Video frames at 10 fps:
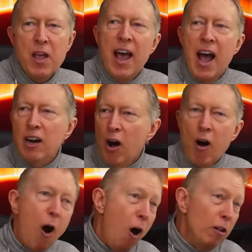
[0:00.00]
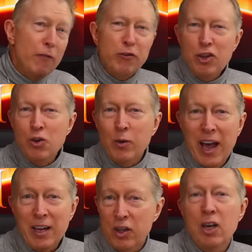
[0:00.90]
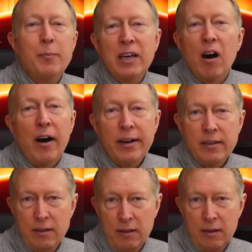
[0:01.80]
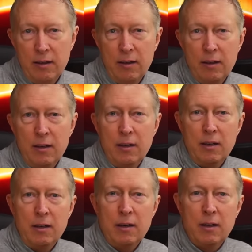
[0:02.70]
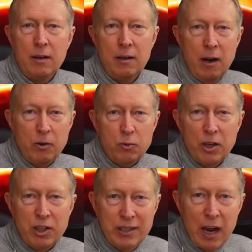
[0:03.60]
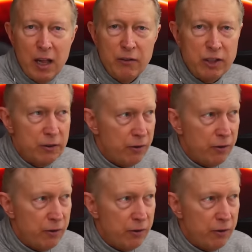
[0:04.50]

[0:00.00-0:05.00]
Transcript: and all of the UK is going to be gone. That was Russian television,